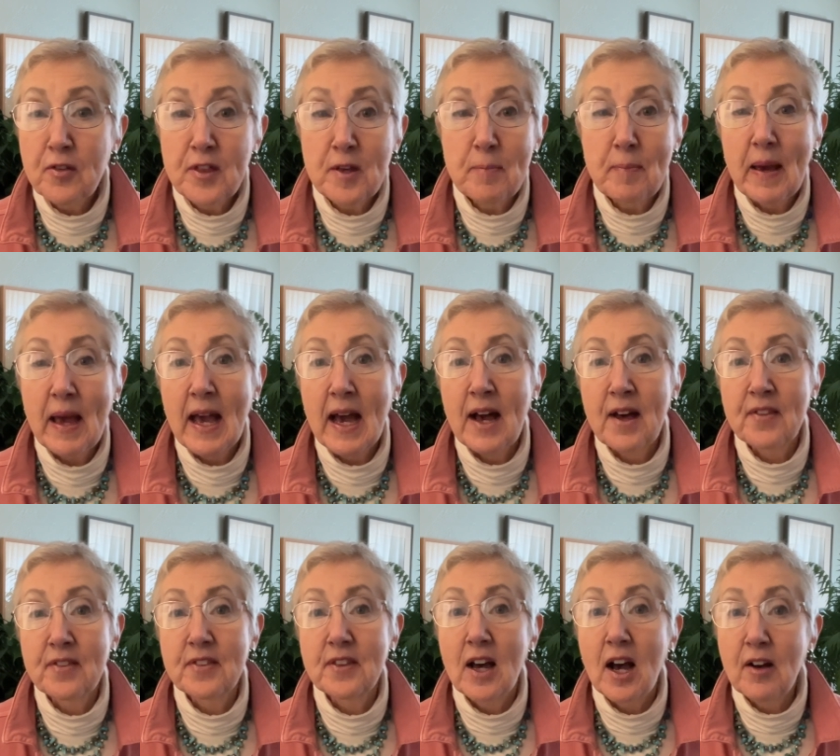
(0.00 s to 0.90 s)
the
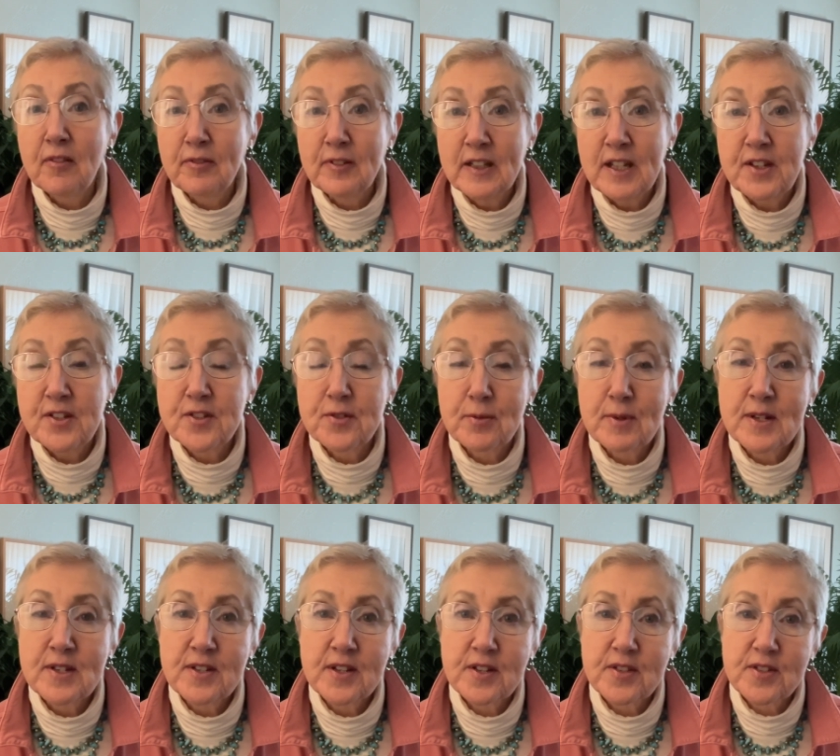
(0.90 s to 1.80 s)
path of least
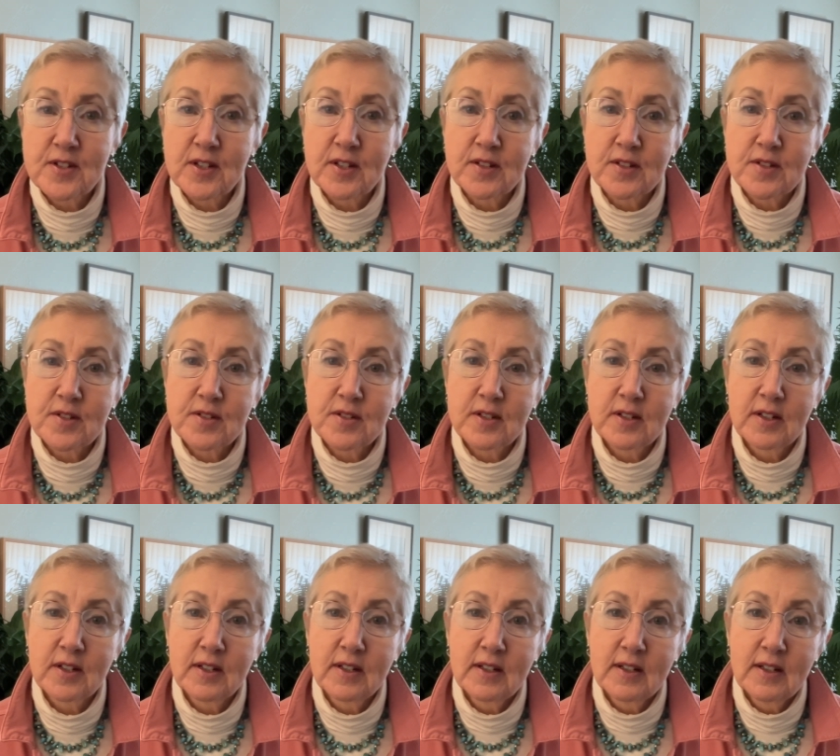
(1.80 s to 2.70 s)
resistance,
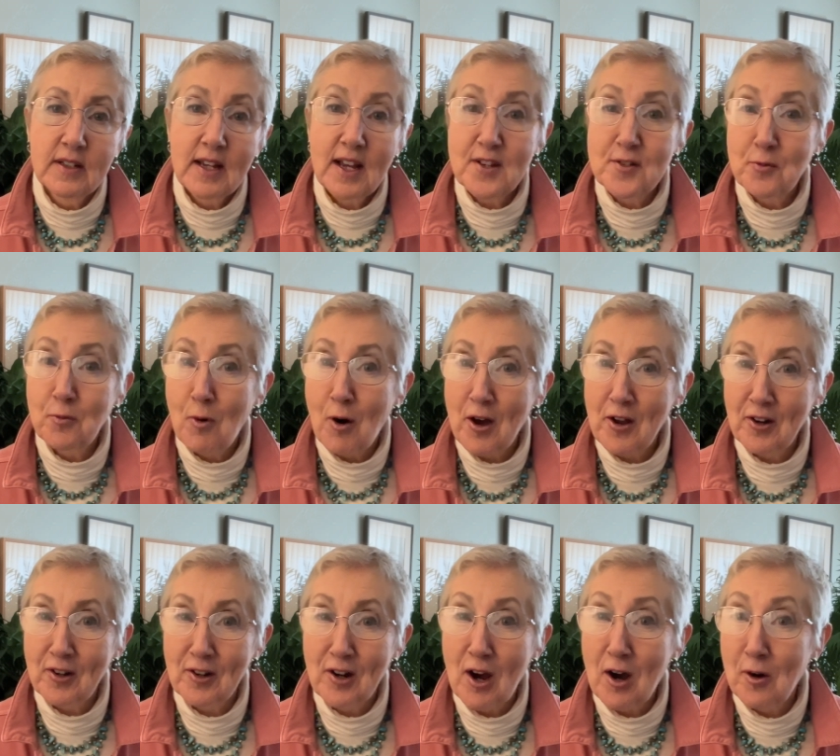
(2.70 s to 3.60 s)
as
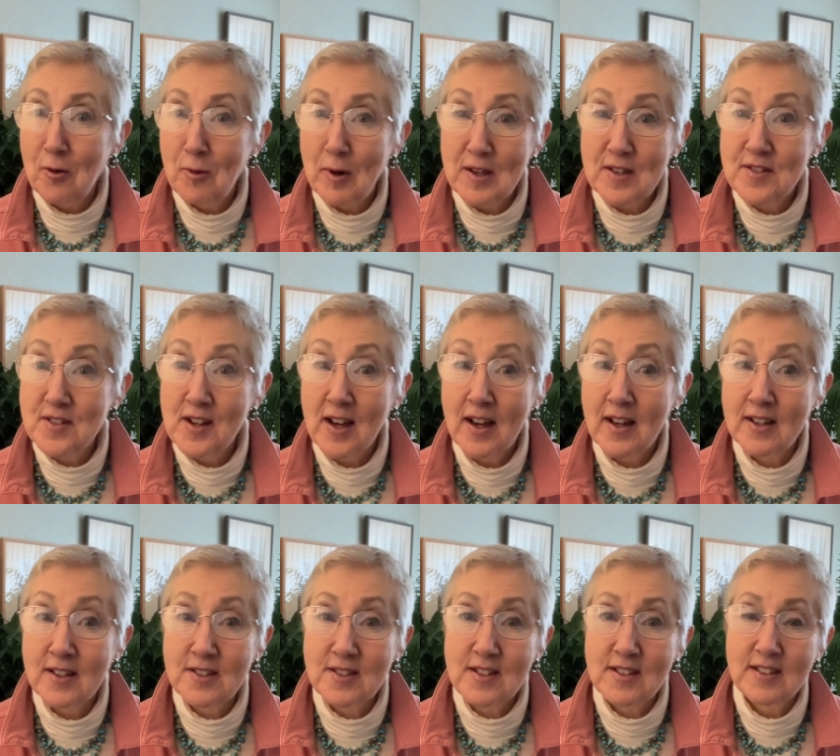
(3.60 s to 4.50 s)
water always
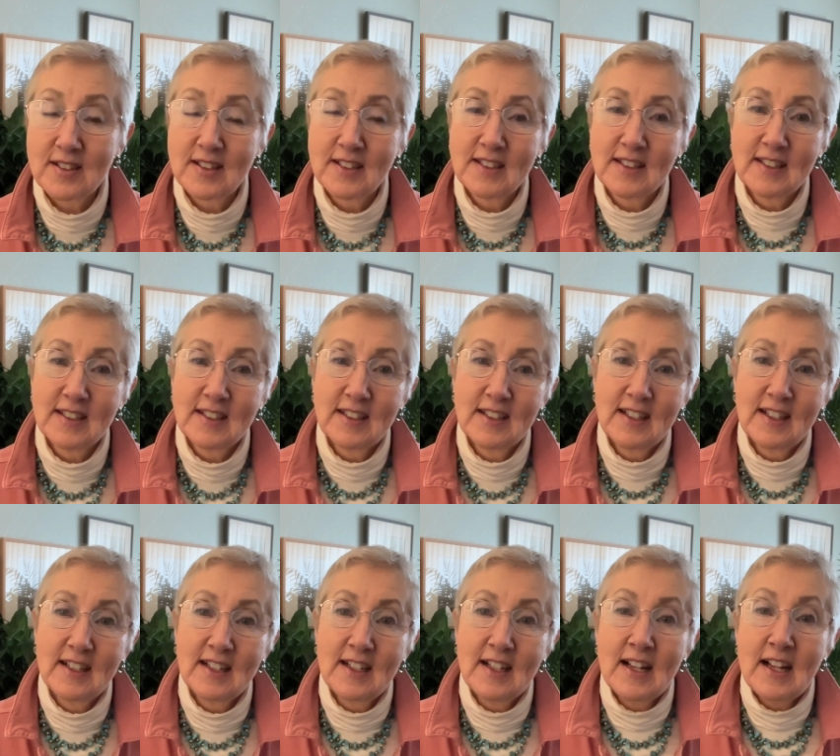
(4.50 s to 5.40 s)
does.
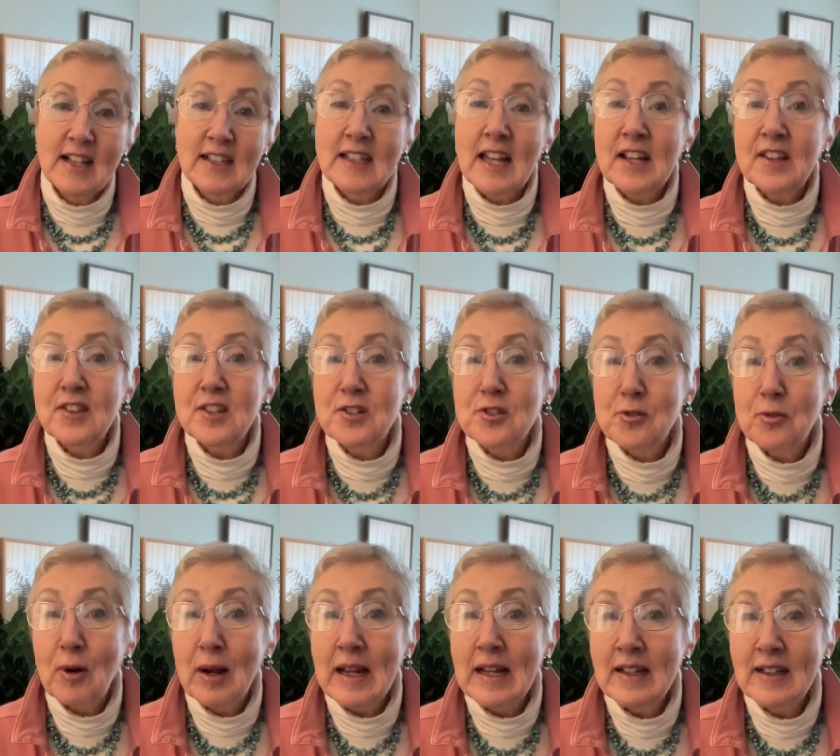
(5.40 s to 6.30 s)
Like the
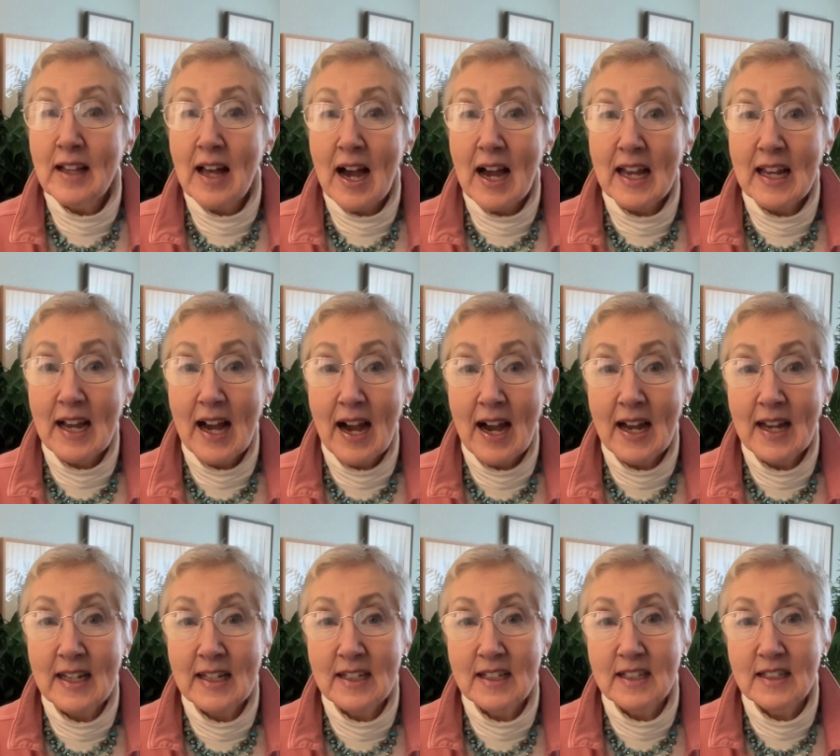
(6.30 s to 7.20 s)
trail I
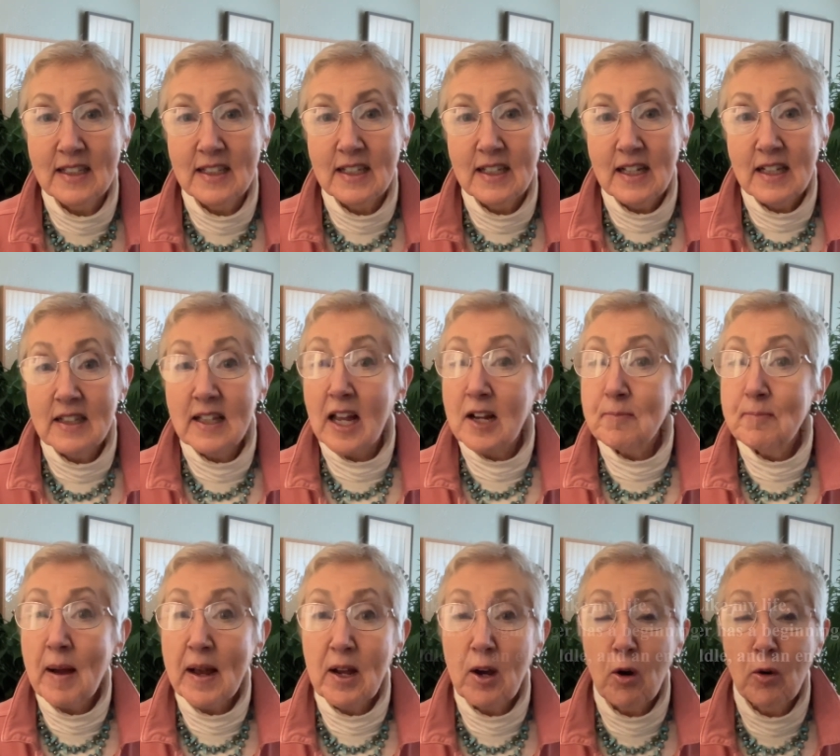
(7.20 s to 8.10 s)
hike, like
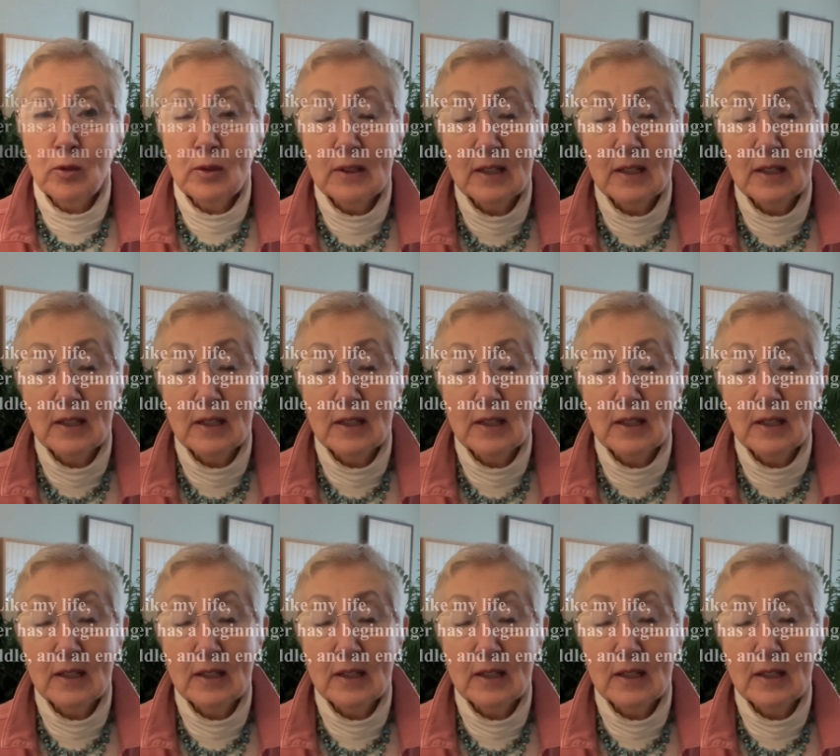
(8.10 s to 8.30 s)
my own